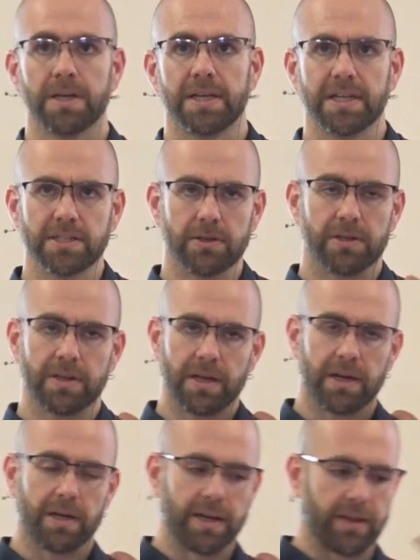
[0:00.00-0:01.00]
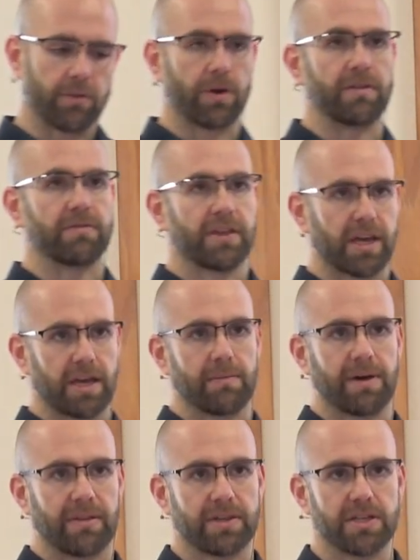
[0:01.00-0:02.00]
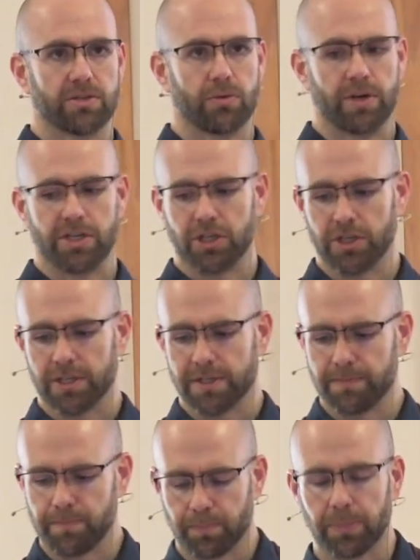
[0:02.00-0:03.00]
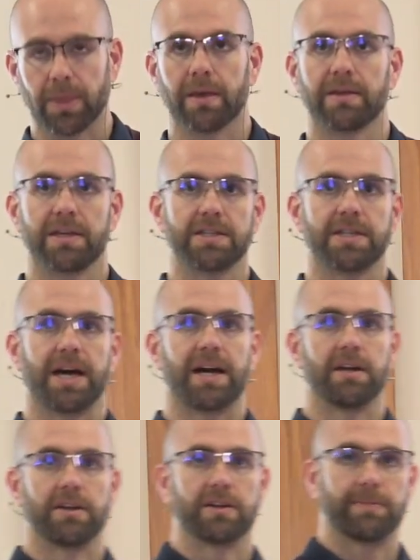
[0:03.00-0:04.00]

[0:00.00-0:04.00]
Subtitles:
Here's another way of thinking about these questions. Here's an island.